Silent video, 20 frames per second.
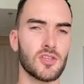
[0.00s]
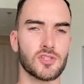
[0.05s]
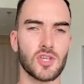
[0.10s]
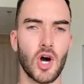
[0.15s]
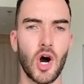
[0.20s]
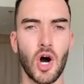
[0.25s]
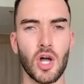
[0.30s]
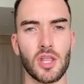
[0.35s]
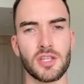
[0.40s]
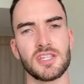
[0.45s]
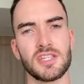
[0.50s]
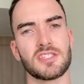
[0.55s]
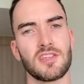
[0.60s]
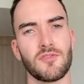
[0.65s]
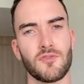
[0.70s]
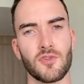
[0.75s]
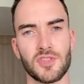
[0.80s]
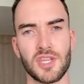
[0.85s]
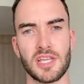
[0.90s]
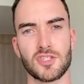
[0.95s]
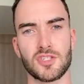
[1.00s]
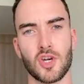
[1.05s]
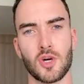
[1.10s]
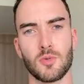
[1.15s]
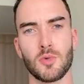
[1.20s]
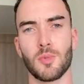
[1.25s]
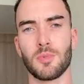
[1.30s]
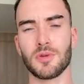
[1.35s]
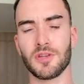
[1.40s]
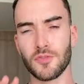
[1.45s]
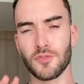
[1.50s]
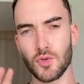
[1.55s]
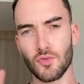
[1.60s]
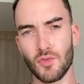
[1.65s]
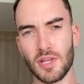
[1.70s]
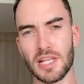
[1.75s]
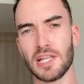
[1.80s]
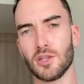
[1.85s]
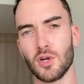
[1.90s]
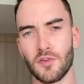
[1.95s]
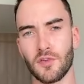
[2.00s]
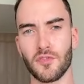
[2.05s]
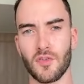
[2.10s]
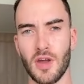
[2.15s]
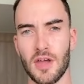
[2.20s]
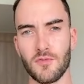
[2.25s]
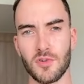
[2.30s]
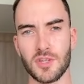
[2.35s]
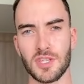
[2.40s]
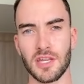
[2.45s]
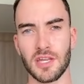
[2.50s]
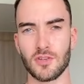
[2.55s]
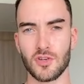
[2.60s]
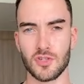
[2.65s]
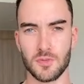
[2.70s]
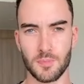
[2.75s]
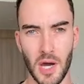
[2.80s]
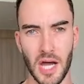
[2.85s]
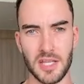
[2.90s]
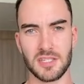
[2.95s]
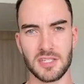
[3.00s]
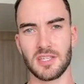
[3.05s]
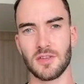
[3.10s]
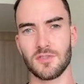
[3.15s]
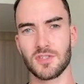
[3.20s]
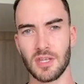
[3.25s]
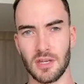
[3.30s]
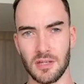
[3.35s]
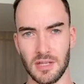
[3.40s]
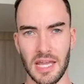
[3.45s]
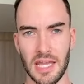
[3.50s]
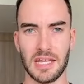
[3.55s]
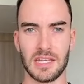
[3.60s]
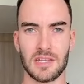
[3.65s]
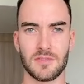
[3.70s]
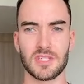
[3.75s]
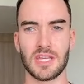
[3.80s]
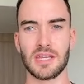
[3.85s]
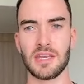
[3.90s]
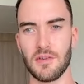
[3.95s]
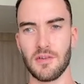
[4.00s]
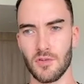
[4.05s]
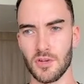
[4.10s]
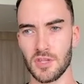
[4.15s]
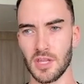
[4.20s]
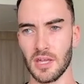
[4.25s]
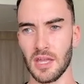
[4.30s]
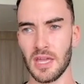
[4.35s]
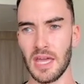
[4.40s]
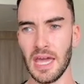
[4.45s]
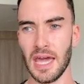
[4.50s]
There's all of these different things that come up. And if you really look for everything, there's positives and negatives in everything.